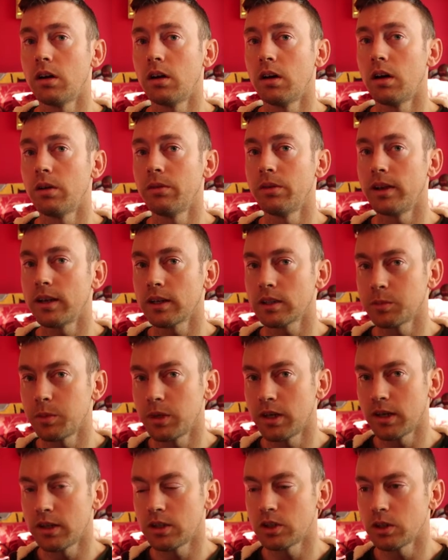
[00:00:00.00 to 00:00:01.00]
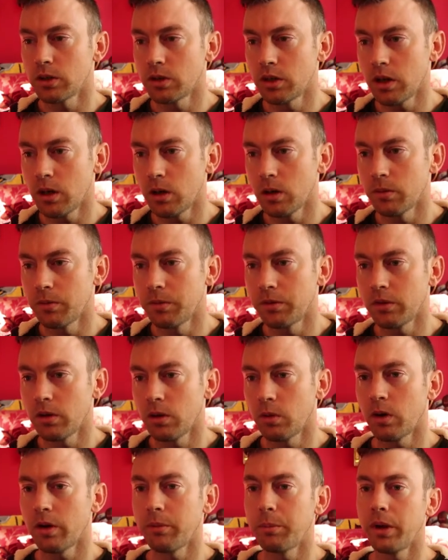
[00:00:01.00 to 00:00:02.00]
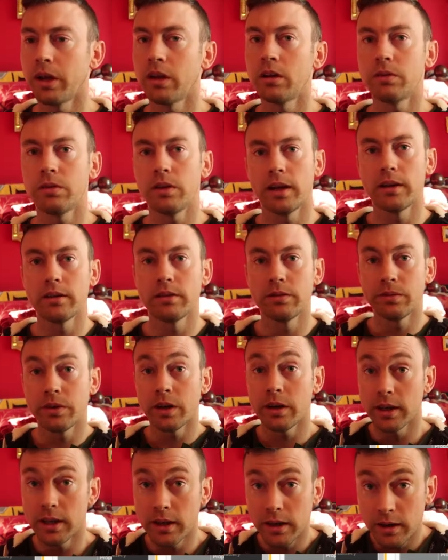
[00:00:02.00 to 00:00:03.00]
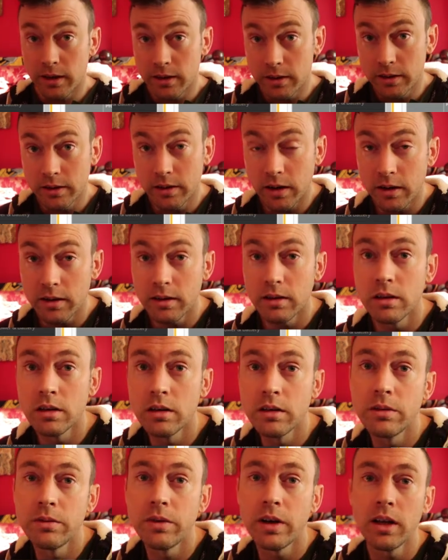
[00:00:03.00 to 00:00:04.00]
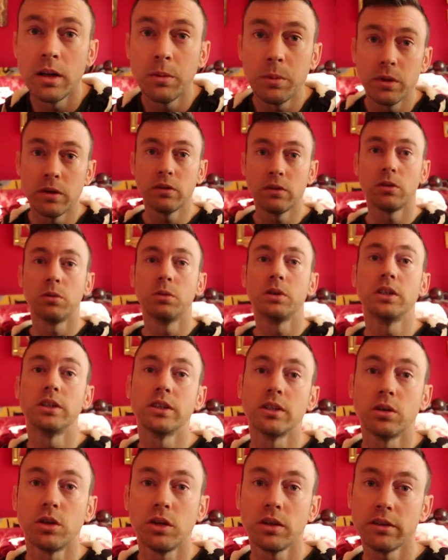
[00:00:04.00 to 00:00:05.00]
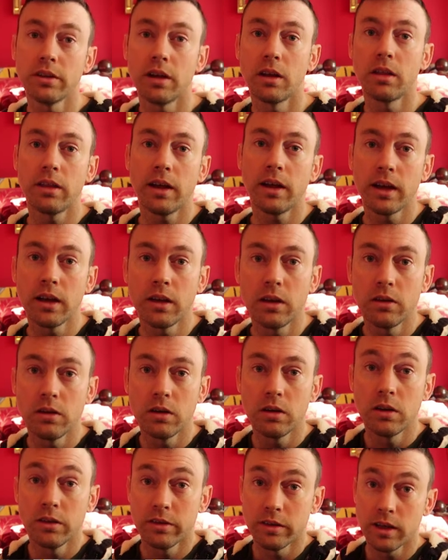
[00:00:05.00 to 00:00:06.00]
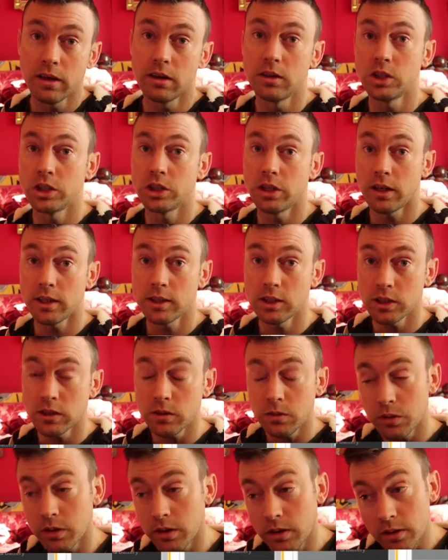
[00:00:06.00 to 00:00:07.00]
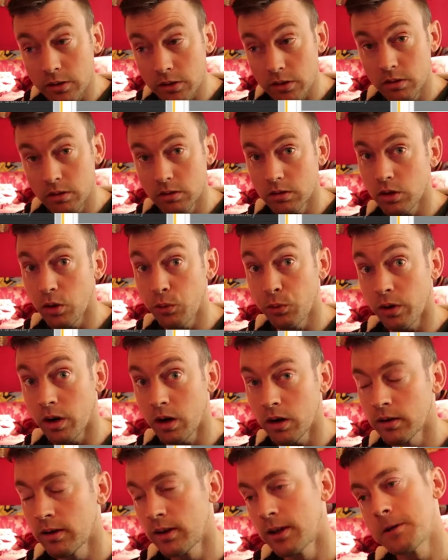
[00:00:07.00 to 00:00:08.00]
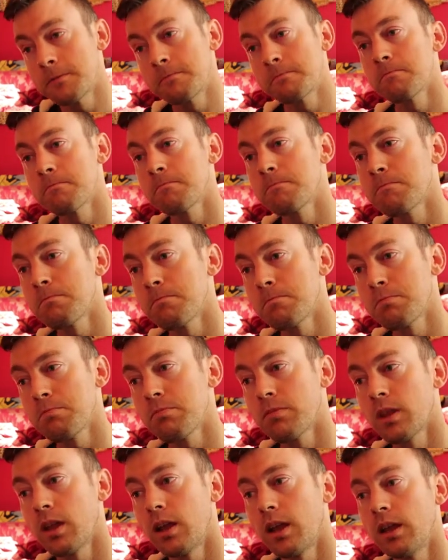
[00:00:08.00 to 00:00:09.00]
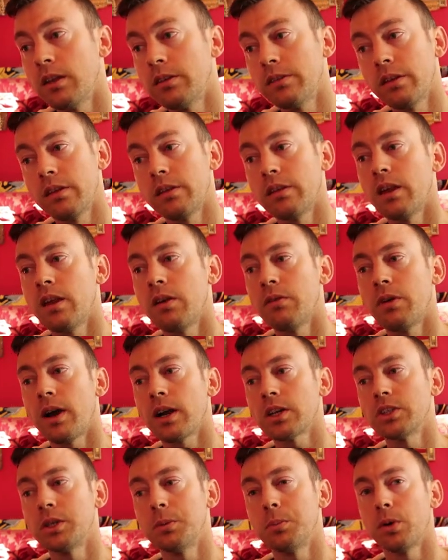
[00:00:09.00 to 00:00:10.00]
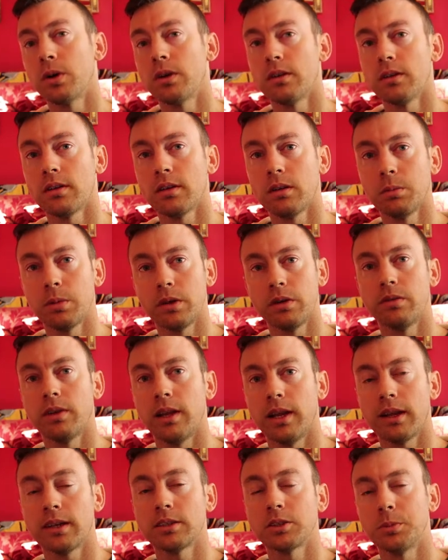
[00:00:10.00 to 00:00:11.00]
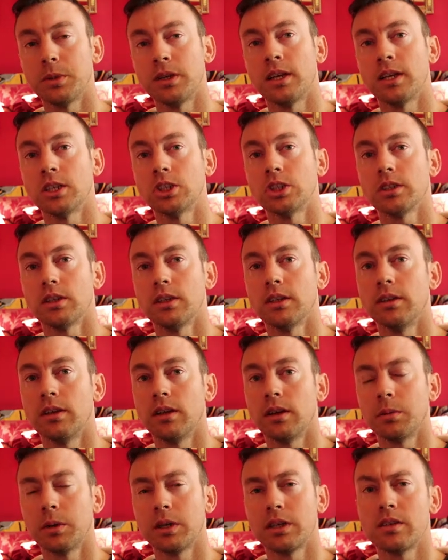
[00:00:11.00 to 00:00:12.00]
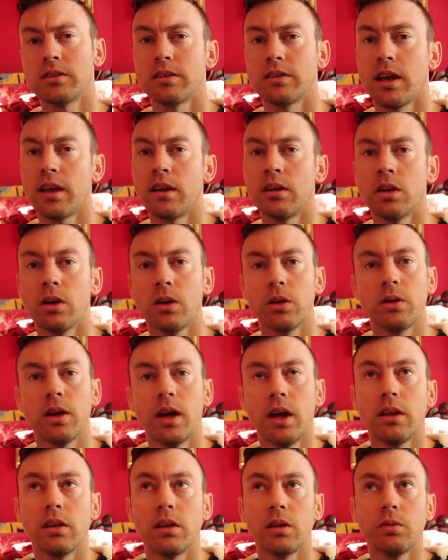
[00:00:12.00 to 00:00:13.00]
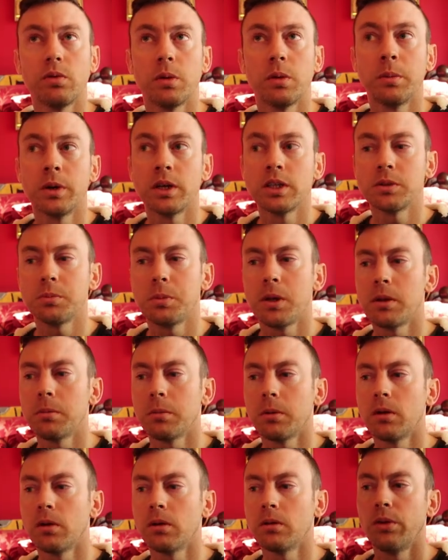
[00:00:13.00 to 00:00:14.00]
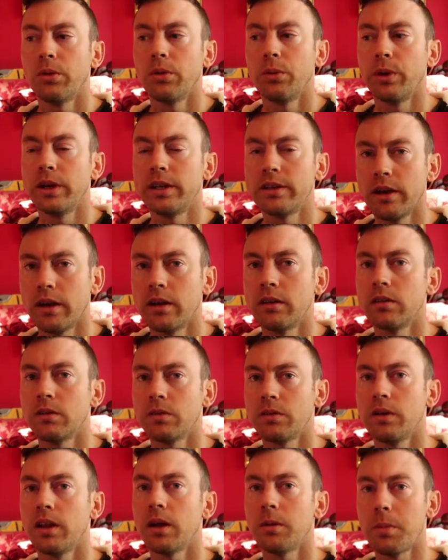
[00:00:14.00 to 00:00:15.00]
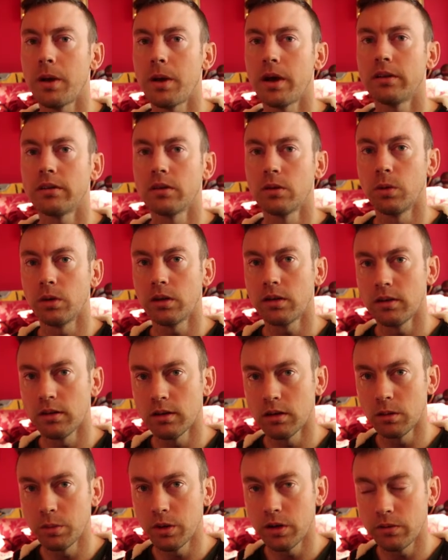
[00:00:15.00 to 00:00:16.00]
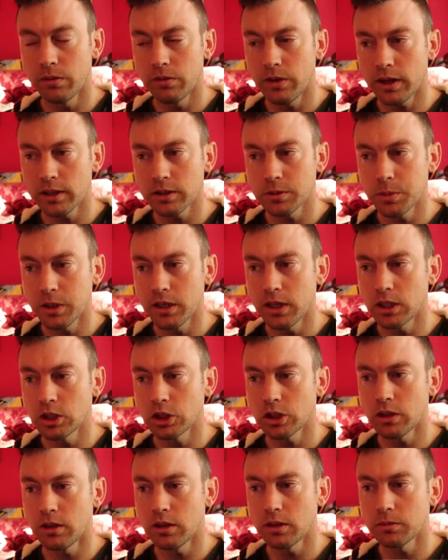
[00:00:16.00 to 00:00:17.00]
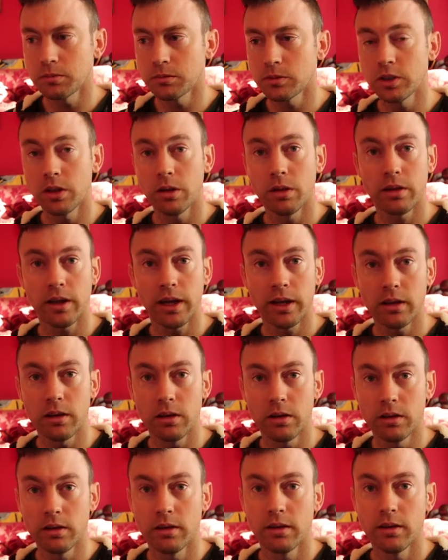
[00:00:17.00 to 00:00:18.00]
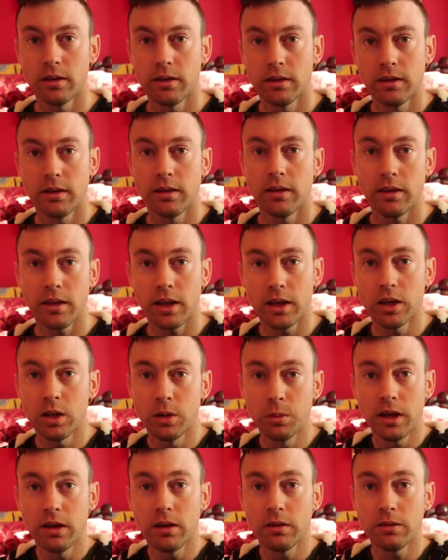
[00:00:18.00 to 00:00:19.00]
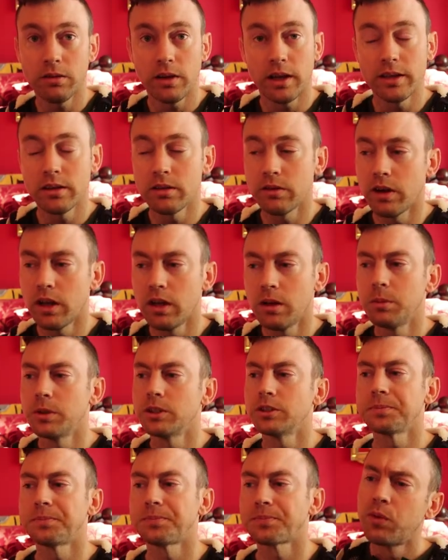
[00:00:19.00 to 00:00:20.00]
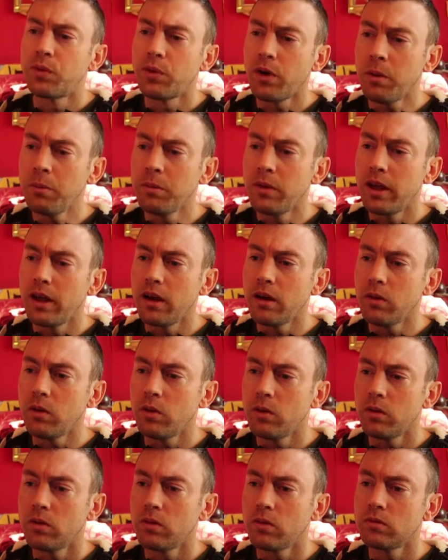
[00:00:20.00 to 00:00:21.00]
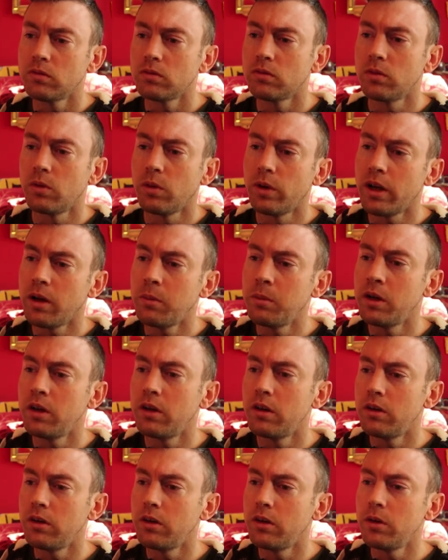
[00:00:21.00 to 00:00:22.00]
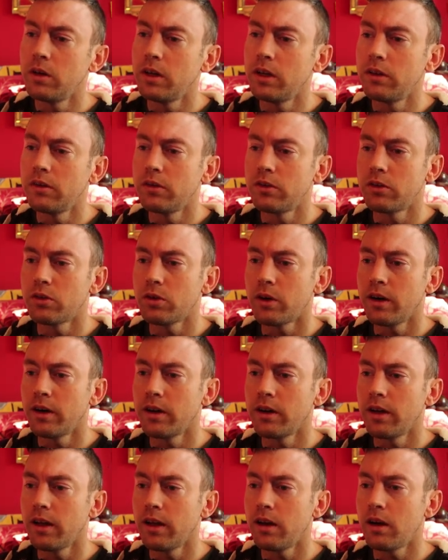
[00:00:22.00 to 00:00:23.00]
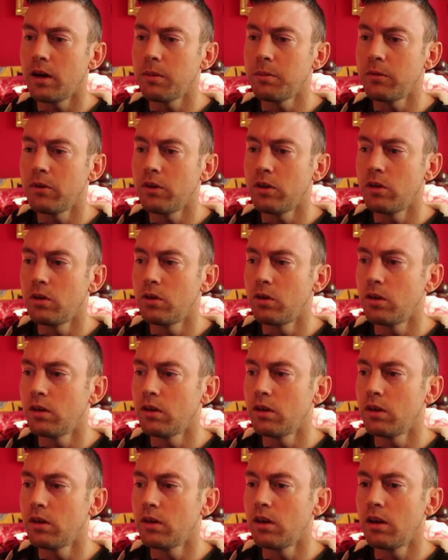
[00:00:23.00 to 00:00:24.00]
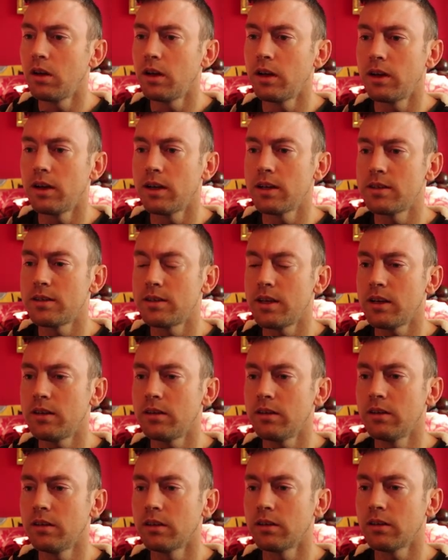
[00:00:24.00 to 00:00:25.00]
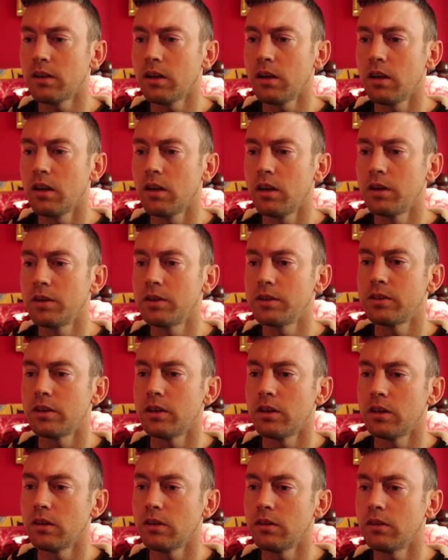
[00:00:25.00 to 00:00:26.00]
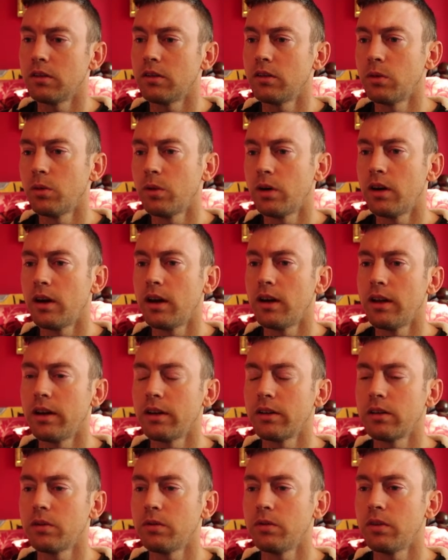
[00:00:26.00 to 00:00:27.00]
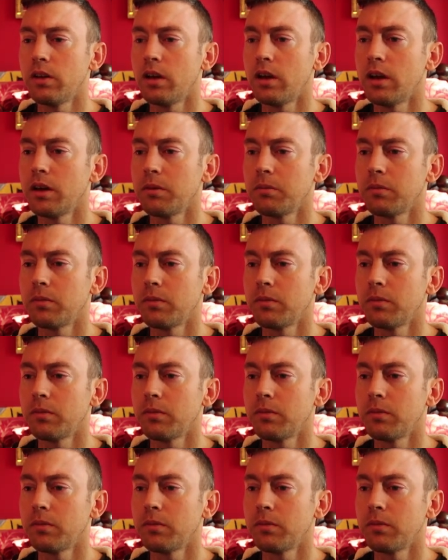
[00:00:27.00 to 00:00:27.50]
of an exponential curve. So what Betaflight has very kindly done, and the developers, who we should all say thank you to because they don't charge us for this so far, is that they've actually put a little bit of exponential in there, because they know that for most people we tend to fly better with a little bit of exponential on. So thank you Betaflight developers. From there, what I'm going to do is try and get up to a setting that's closer to where I like to fly.